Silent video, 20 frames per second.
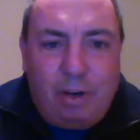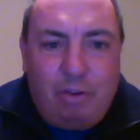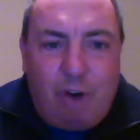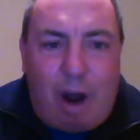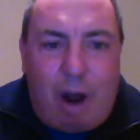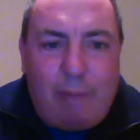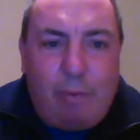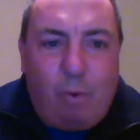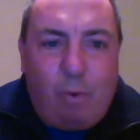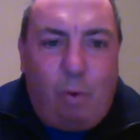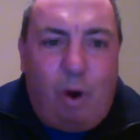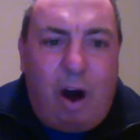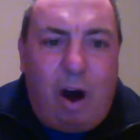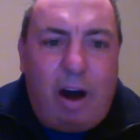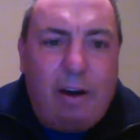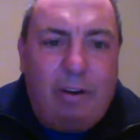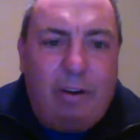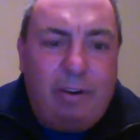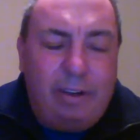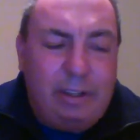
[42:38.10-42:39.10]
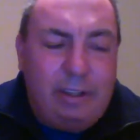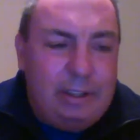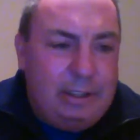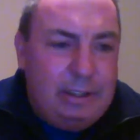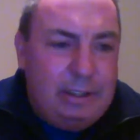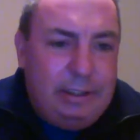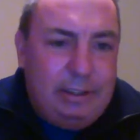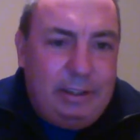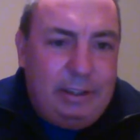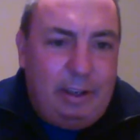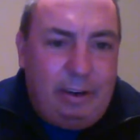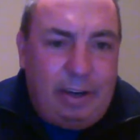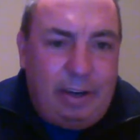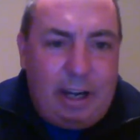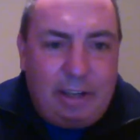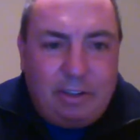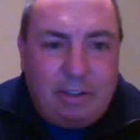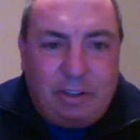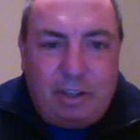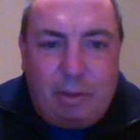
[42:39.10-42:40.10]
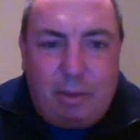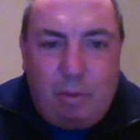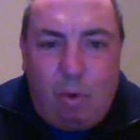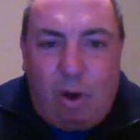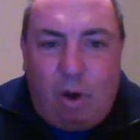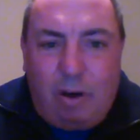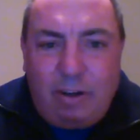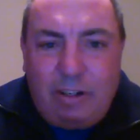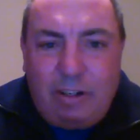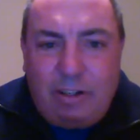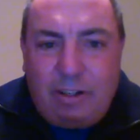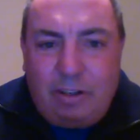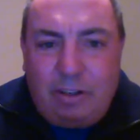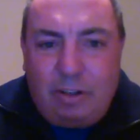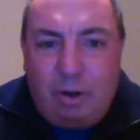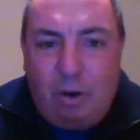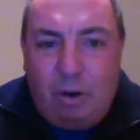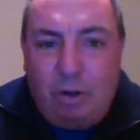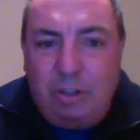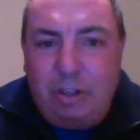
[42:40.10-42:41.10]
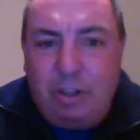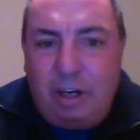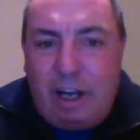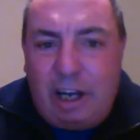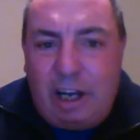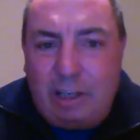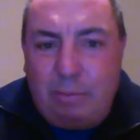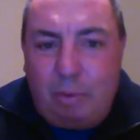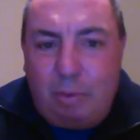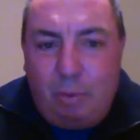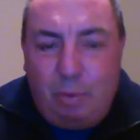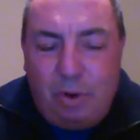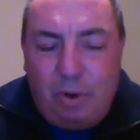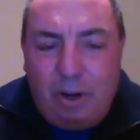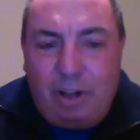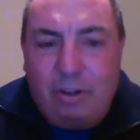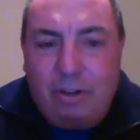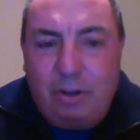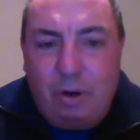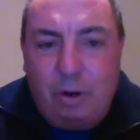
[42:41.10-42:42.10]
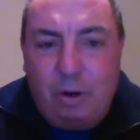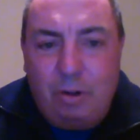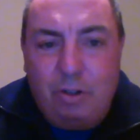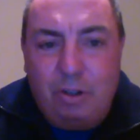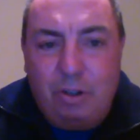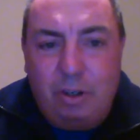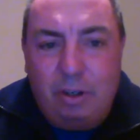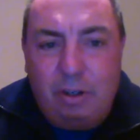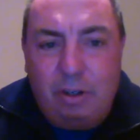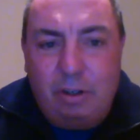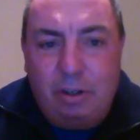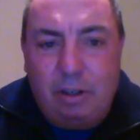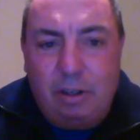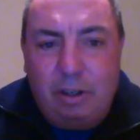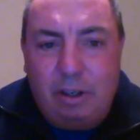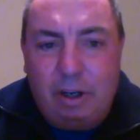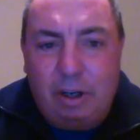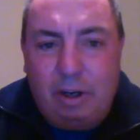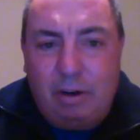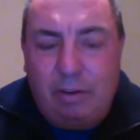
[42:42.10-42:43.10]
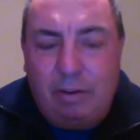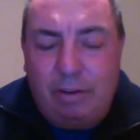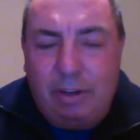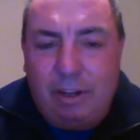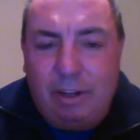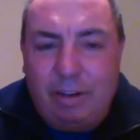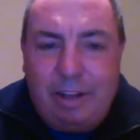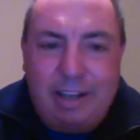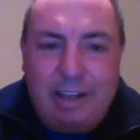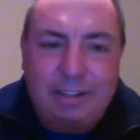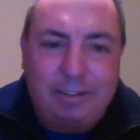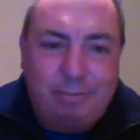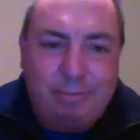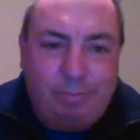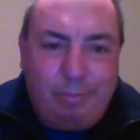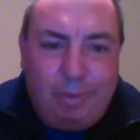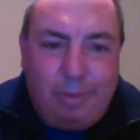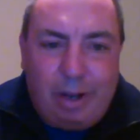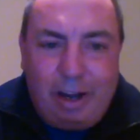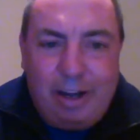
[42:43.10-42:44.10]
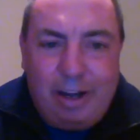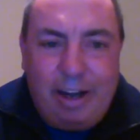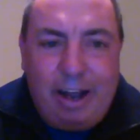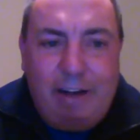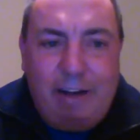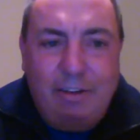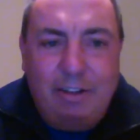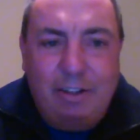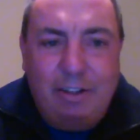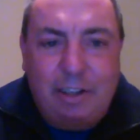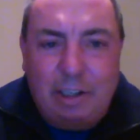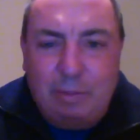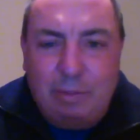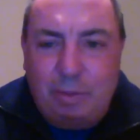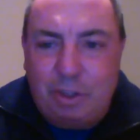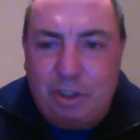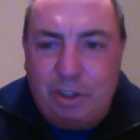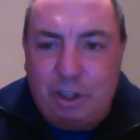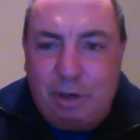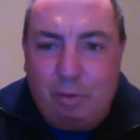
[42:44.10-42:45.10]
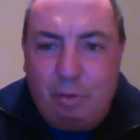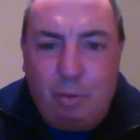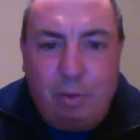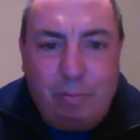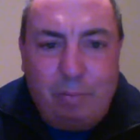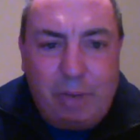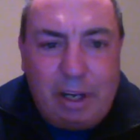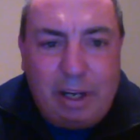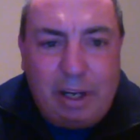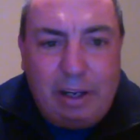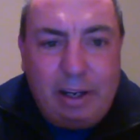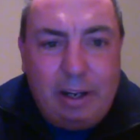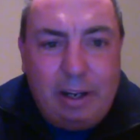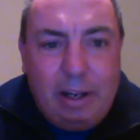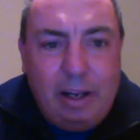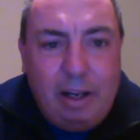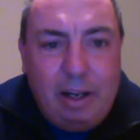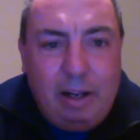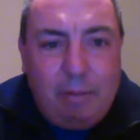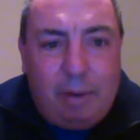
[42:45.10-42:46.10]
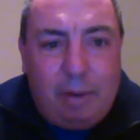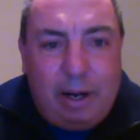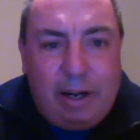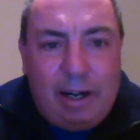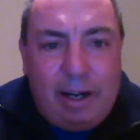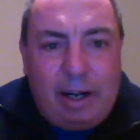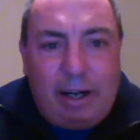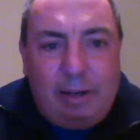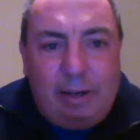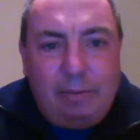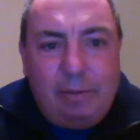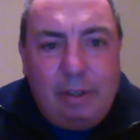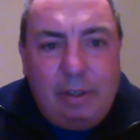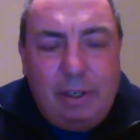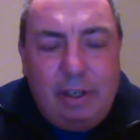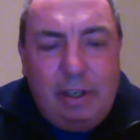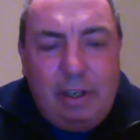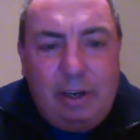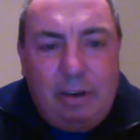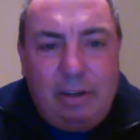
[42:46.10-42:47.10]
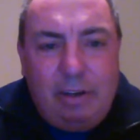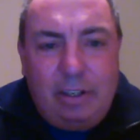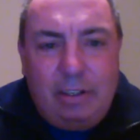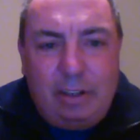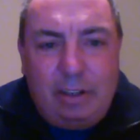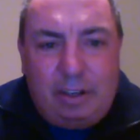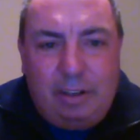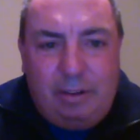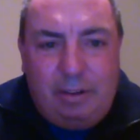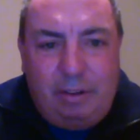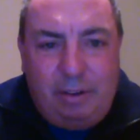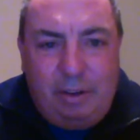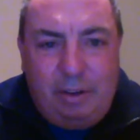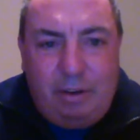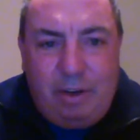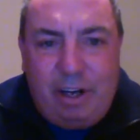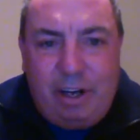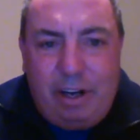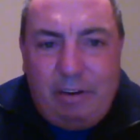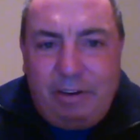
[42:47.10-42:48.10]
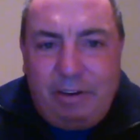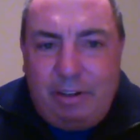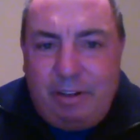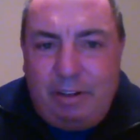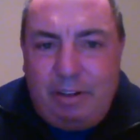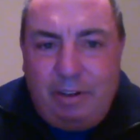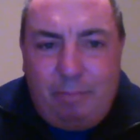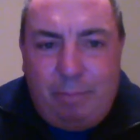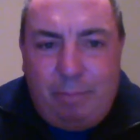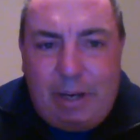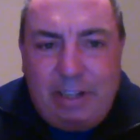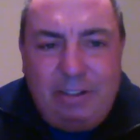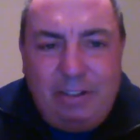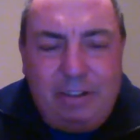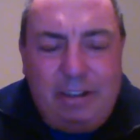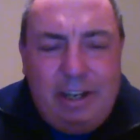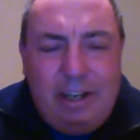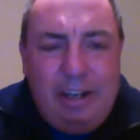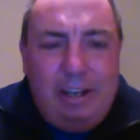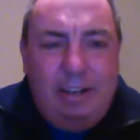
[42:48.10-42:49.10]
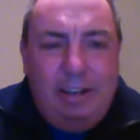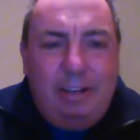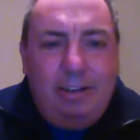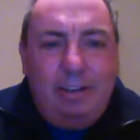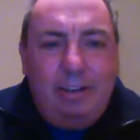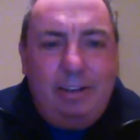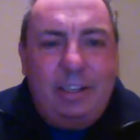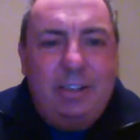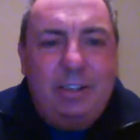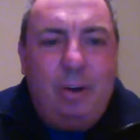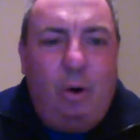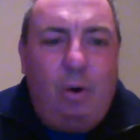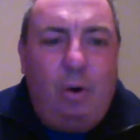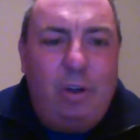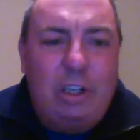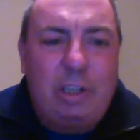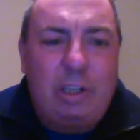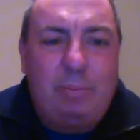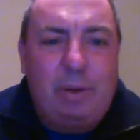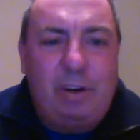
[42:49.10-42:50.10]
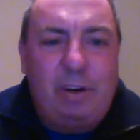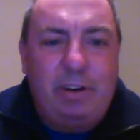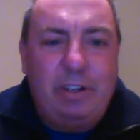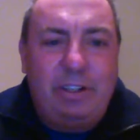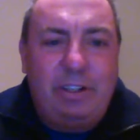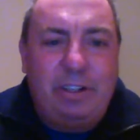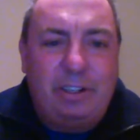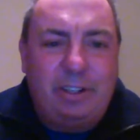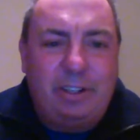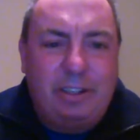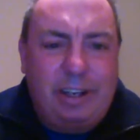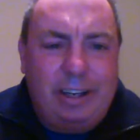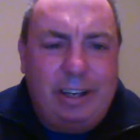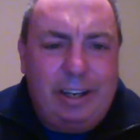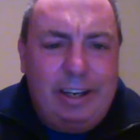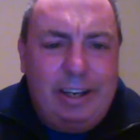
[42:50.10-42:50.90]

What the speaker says: drop of water, has the same qualities that the ocean has, but we're not the ocean. That's analogy that's been shared with me. But it's like you're here to basically this whole experience is